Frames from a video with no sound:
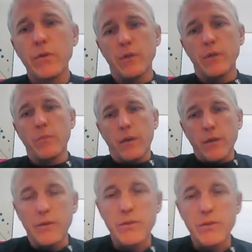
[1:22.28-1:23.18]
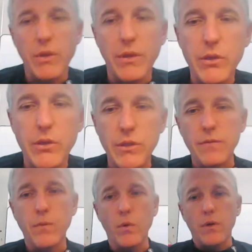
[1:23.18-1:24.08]
been using modeling and
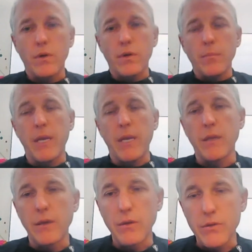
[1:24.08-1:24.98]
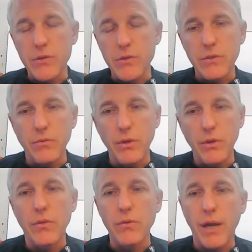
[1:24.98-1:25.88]
simulation for many years,
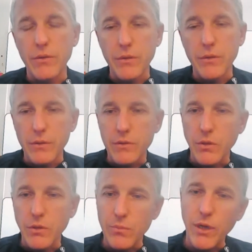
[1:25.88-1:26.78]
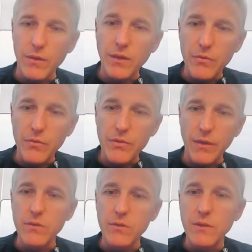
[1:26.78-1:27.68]
really throughout the total product life
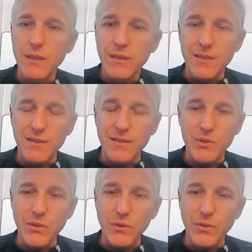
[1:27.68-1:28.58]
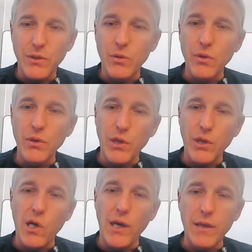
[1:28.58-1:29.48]
cycle. So, early
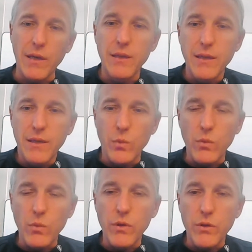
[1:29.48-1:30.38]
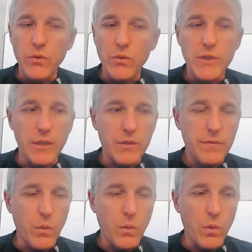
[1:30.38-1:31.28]
on, we would use it
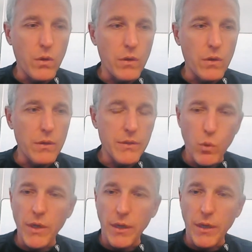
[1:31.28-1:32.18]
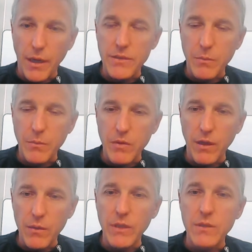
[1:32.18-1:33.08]
for supporting concept
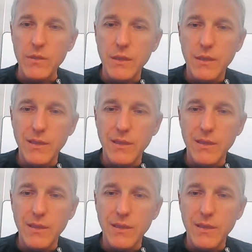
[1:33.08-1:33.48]
development,